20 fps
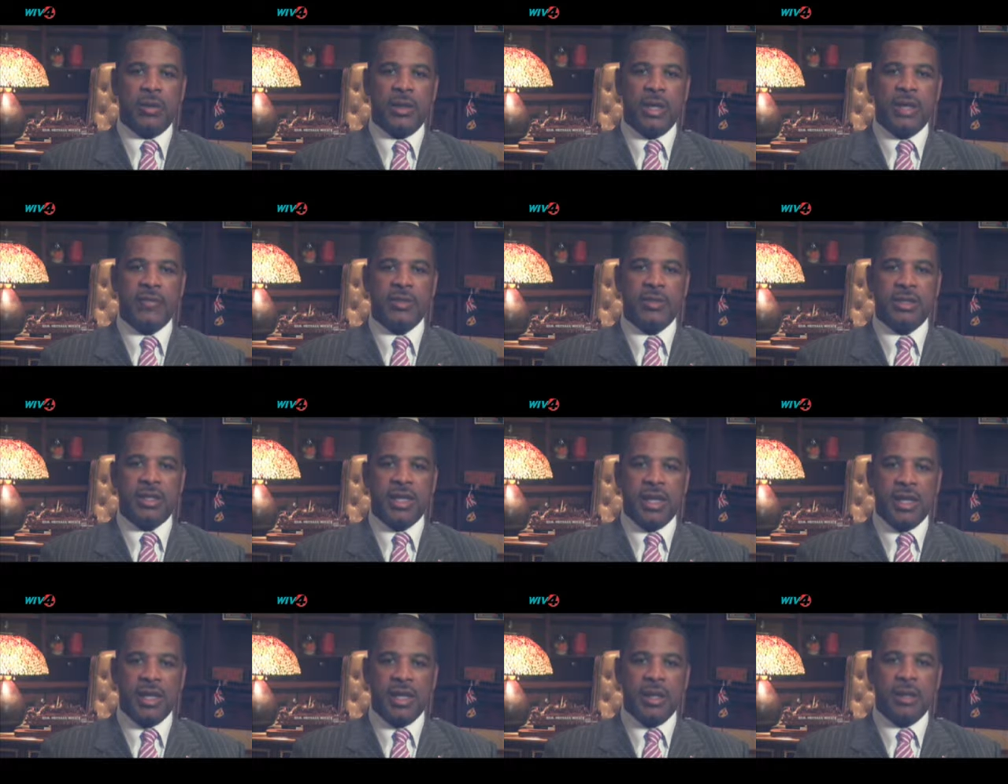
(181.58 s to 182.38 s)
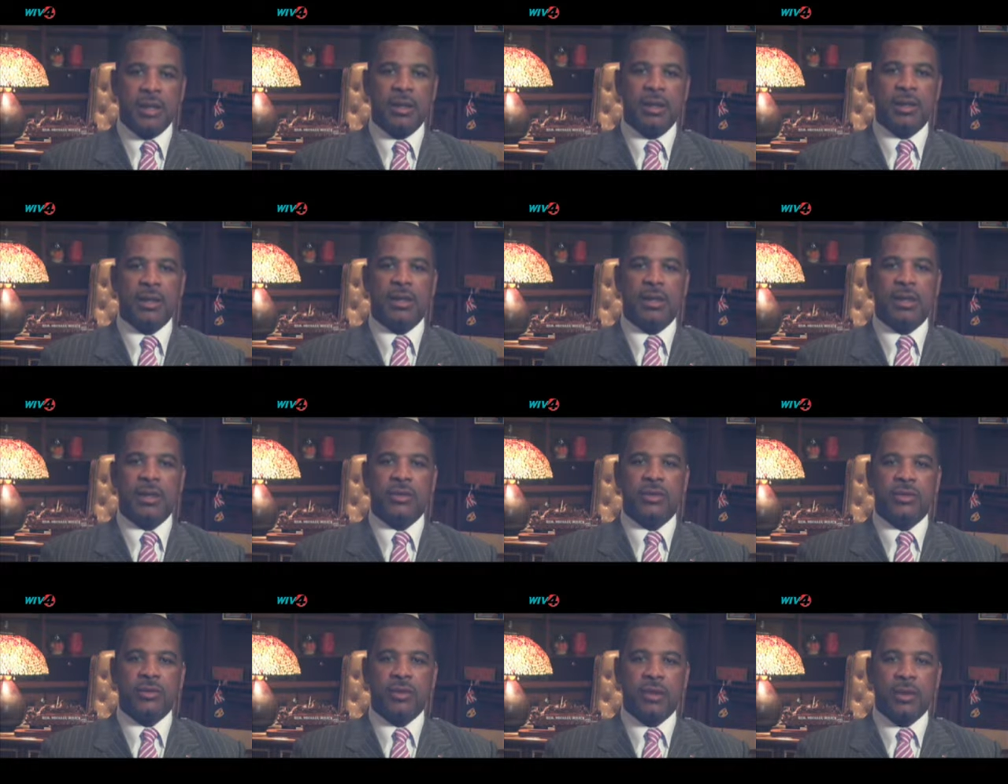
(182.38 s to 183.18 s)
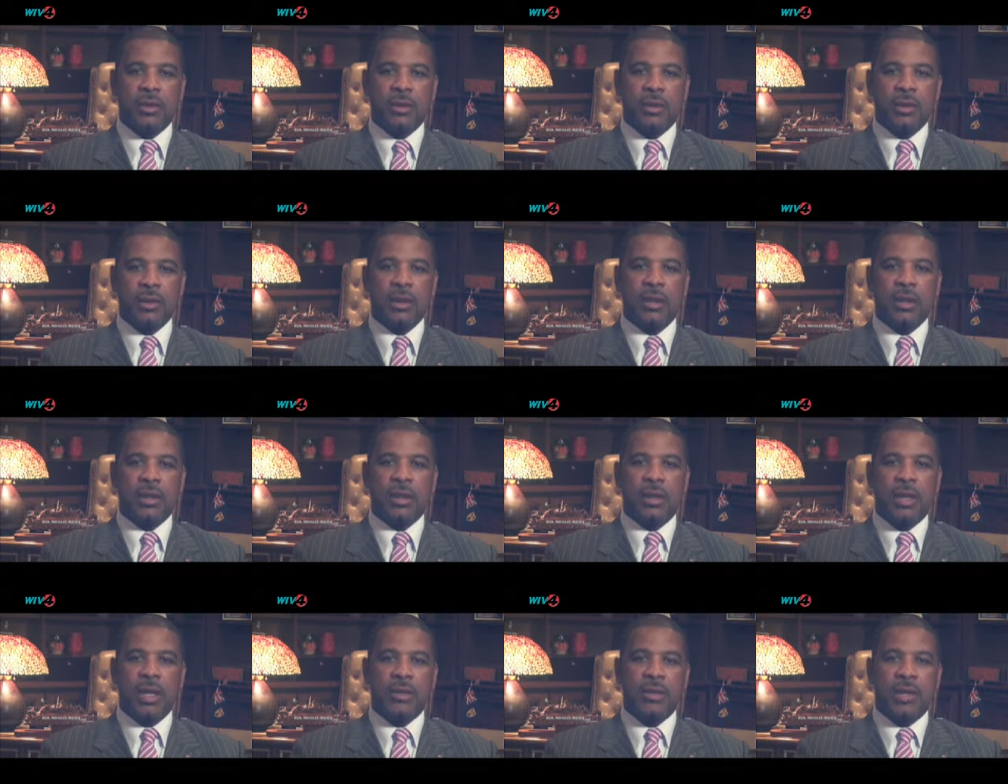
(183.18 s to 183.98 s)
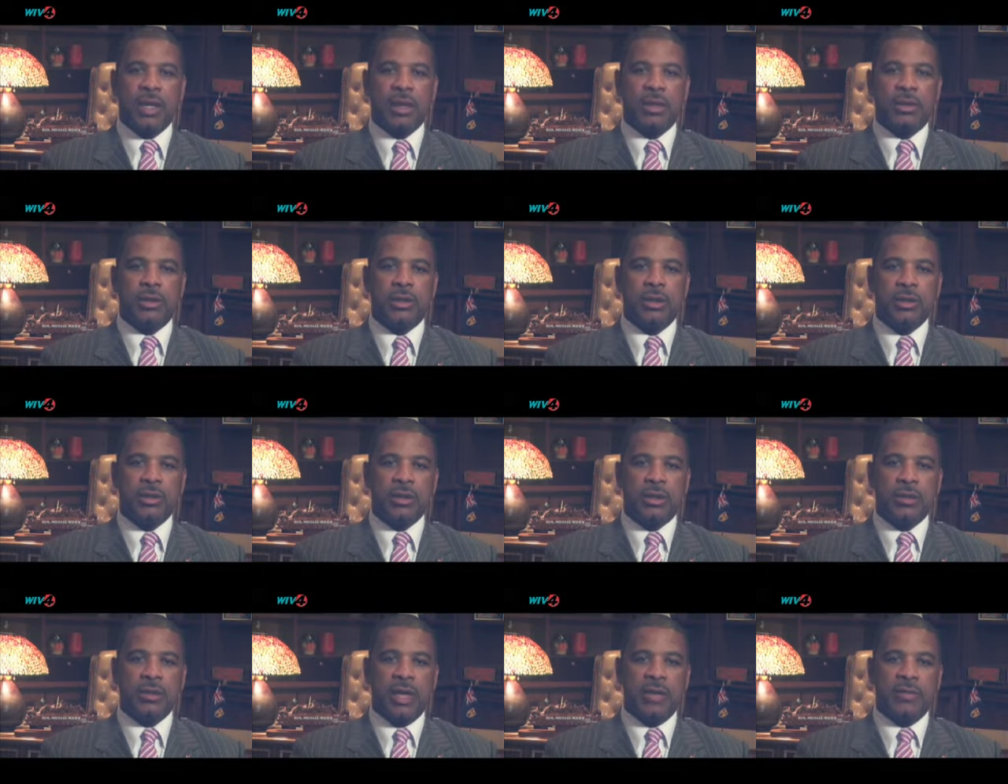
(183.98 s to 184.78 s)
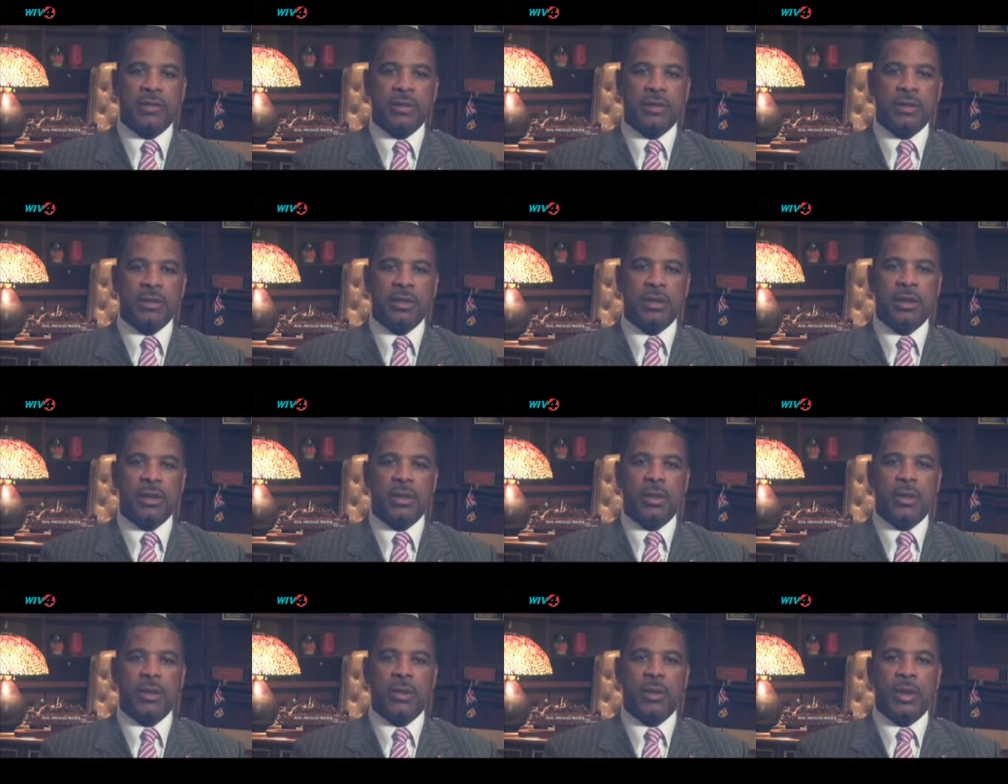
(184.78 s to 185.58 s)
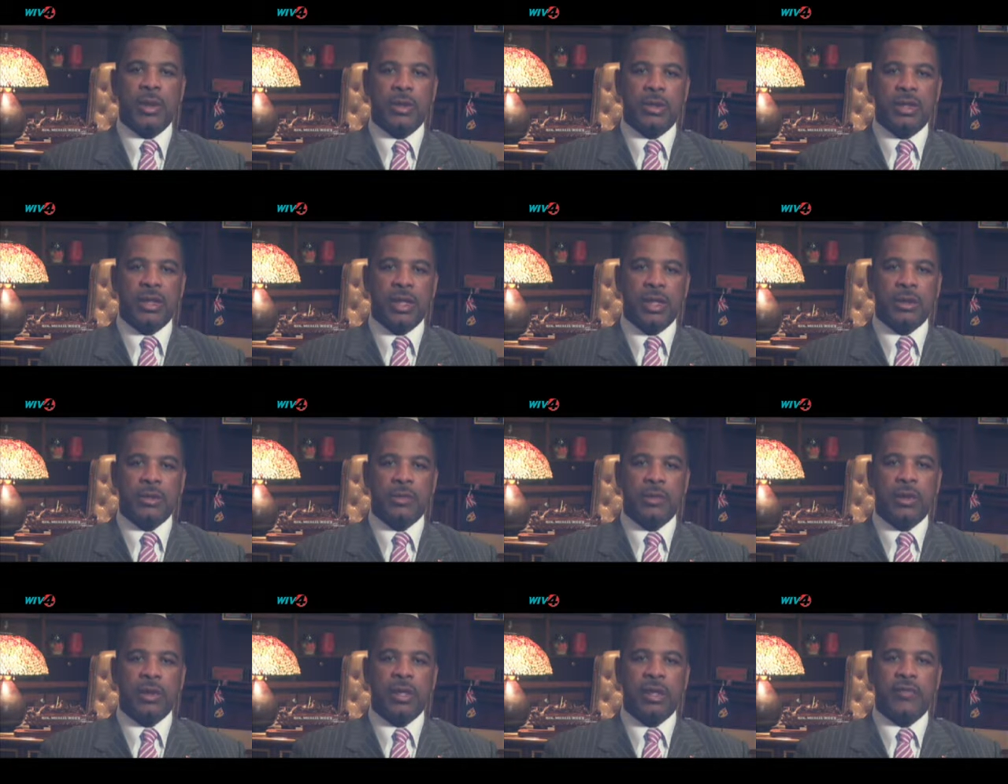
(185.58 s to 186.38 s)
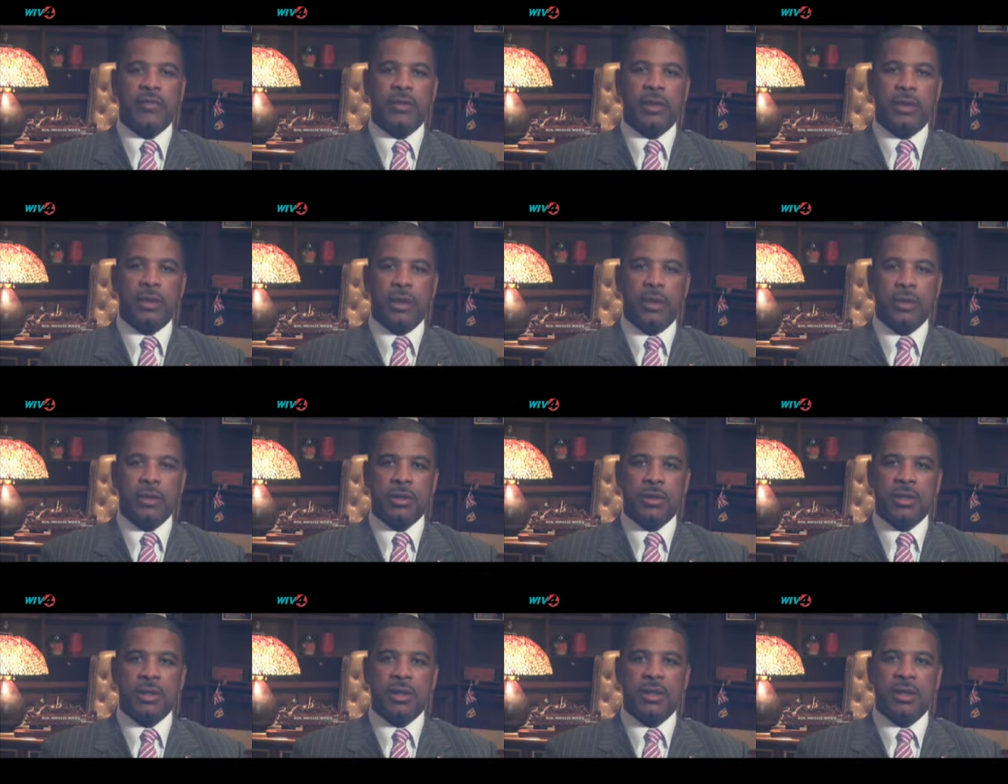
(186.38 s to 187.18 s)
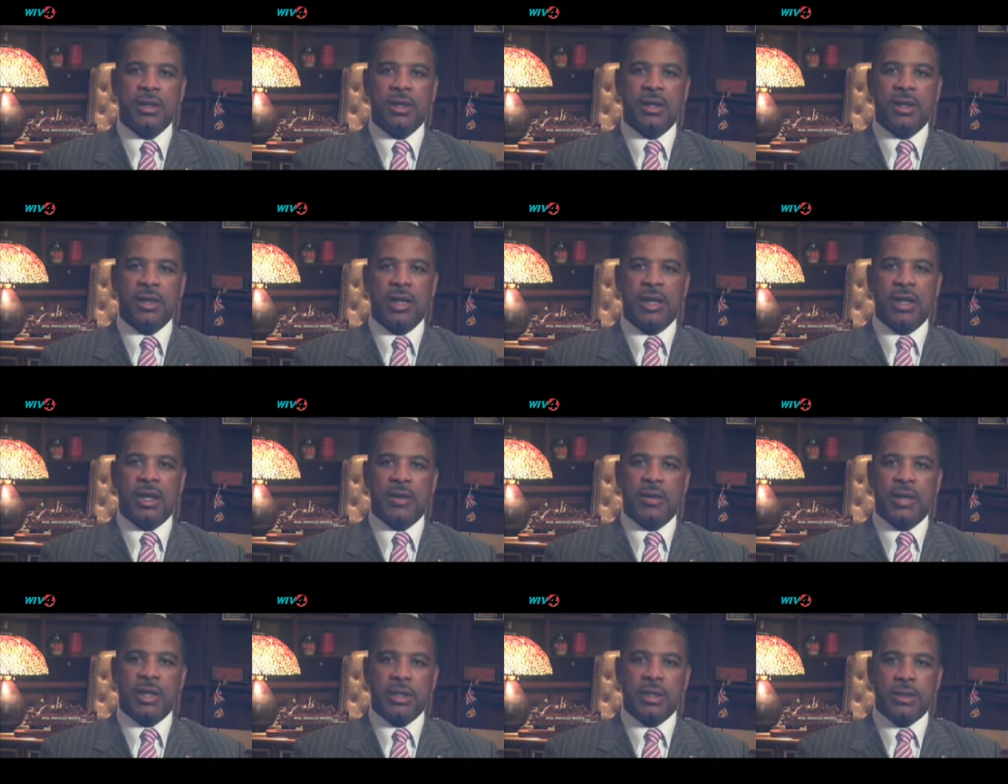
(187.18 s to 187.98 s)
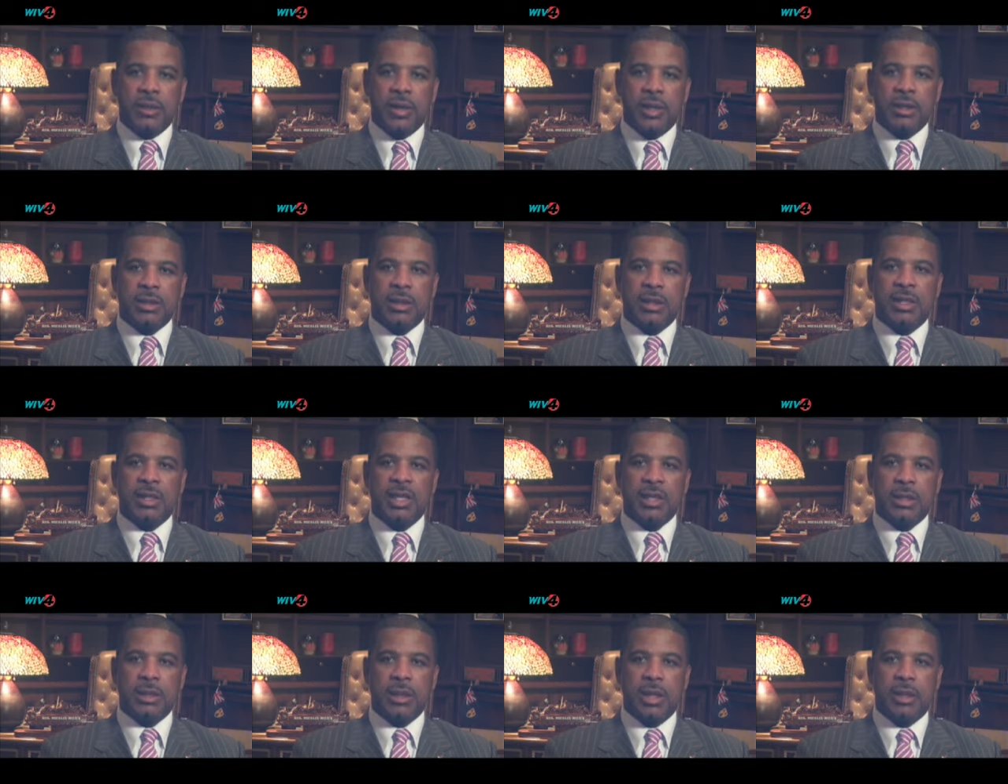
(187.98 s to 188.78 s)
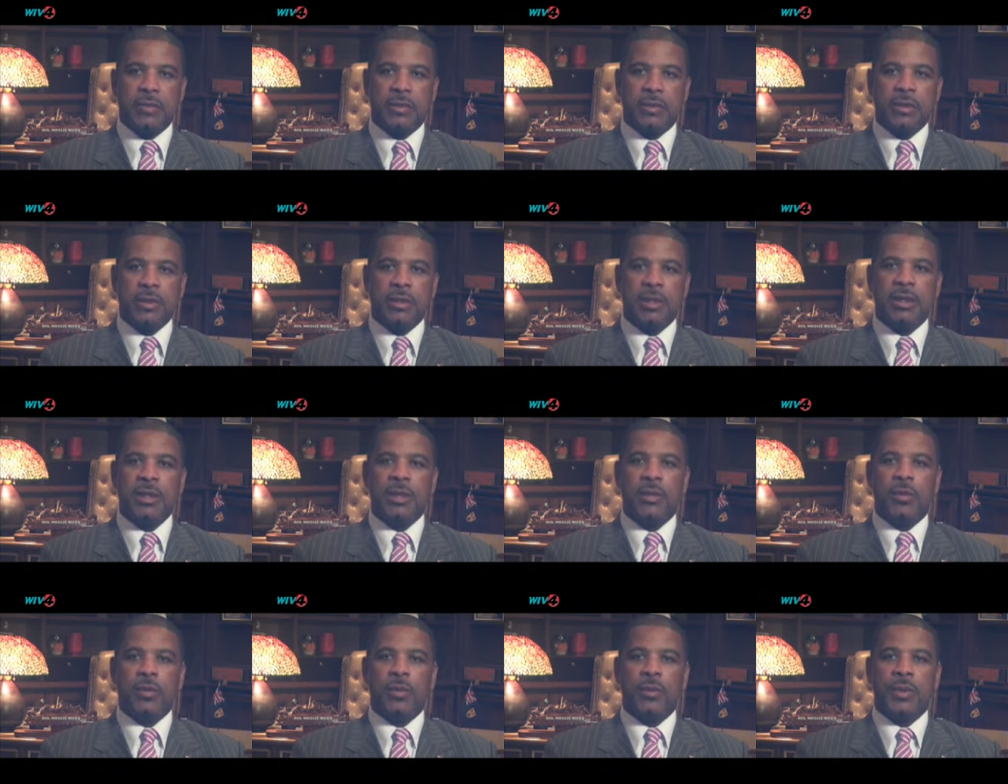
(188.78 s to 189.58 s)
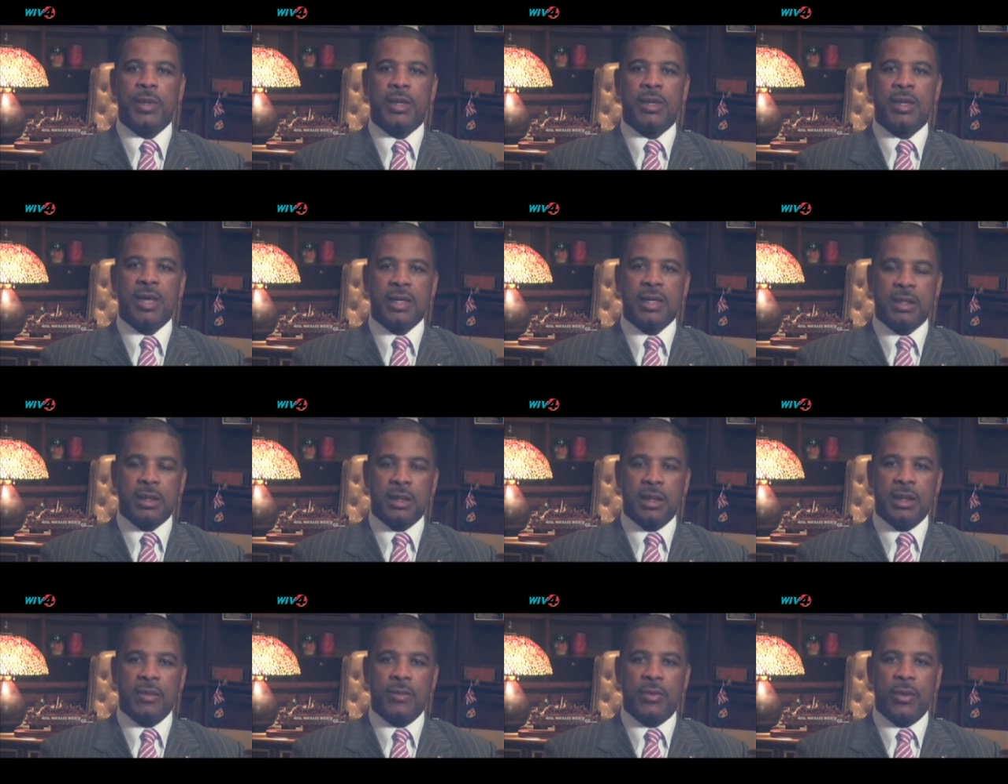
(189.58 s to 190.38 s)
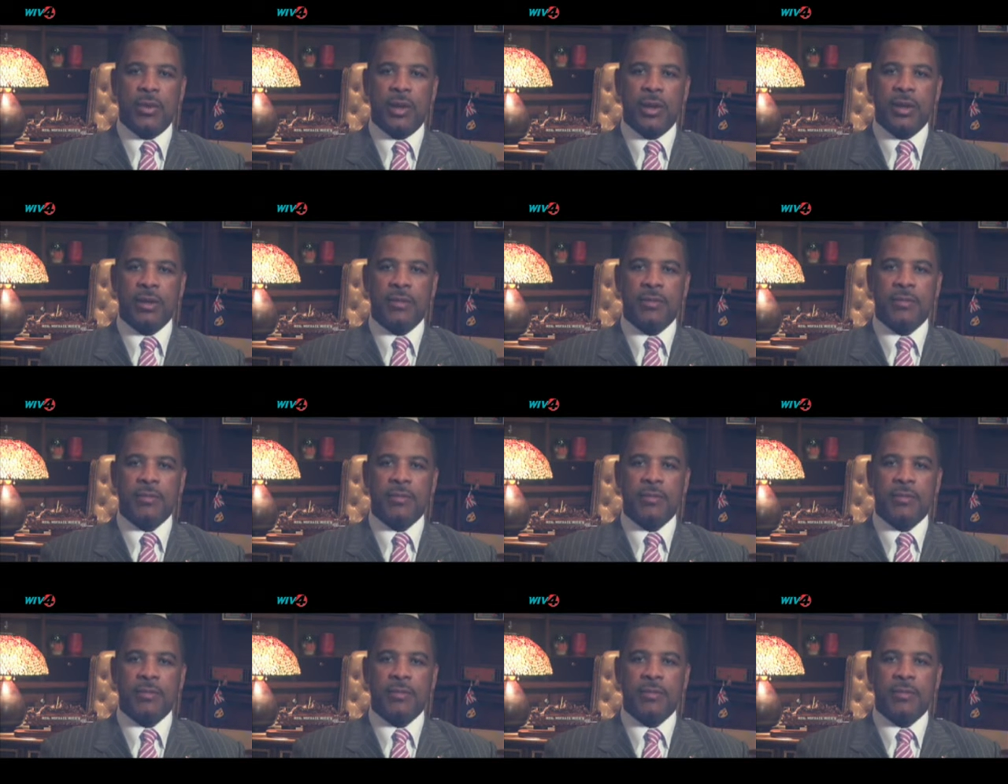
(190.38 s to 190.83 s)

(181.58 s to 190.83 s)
we have a steady and strong year-round tourist arrivals where hotels won't have to close and our restaurants and taxi drivers will be constantly employed.